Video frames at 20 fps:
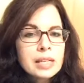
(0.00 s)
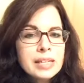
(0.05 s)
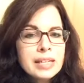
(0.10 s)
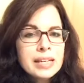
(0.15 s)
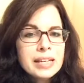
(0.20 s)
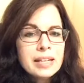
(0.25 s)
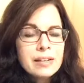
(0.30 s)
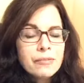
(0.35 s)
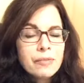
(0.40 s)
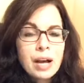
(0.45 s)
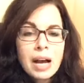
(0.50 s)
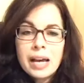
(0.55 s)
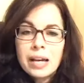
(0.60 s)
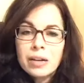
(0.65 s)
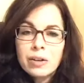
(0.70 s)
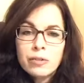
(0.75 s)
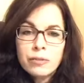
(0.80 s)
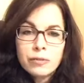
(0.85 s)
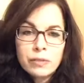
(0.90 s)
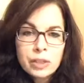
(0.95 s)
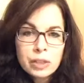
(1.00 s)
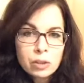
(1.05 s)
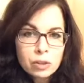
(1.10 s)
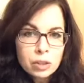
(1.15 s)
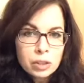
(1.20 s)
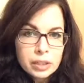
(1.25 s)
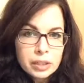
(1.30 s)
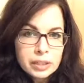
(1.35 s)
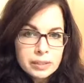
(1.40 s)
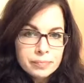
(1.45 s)
if I don't feel
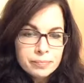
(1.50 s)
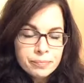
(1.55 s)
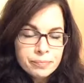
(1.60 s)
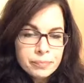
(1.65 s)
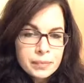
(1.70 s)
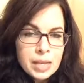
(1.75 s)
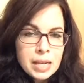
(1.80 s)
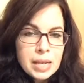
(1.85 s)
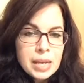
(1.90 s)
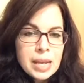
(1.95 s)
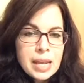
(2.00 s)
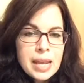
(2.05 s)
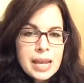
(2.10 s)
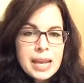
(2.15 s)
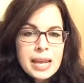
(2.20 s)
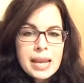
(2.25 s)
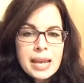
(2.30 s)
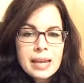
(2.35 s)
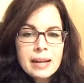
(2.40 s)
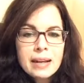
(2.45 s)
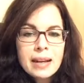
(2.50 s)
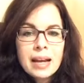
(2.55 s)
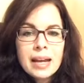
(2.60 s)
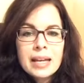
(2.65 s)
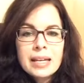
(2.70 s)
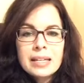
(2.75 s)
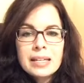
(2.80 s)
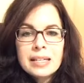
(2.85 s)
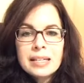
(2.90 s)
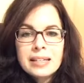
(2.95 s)
good and
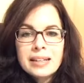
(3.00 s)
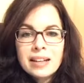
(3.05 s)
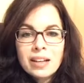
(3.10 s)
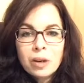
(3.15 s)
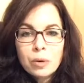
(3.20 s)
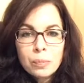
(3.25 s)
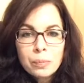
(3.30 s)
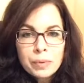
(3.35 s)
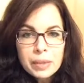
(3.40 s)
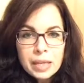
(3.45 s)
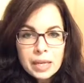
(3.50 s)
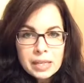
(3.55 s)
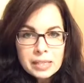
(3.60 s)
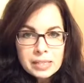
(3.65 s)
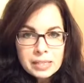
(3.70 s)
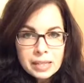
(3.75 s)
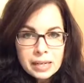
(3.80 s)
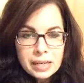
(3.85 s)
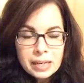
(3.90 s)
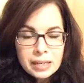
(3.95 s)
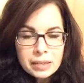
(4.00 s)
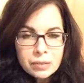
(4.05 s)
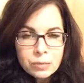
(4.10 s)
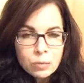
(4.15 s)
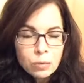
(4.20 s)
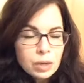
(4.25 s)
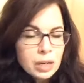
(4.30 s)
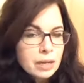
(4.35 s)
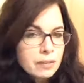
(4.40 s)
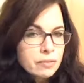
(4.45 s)
I need help that day,
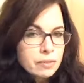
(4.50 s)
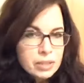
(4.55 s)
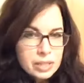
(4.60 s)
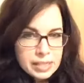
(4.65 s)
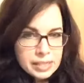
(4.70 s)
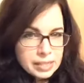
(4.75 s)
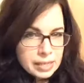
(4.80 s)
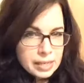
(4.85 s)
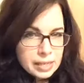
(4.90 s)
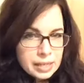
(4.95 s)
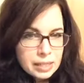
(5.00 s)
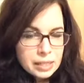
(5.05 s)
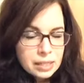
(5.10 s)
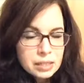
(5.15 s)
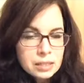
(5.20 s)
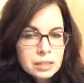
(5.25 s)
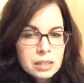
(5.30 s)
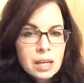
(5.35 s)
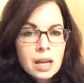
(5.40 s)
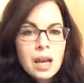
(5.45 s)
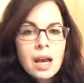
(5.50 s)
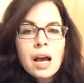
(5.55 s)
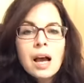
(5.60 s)
whatever the day is,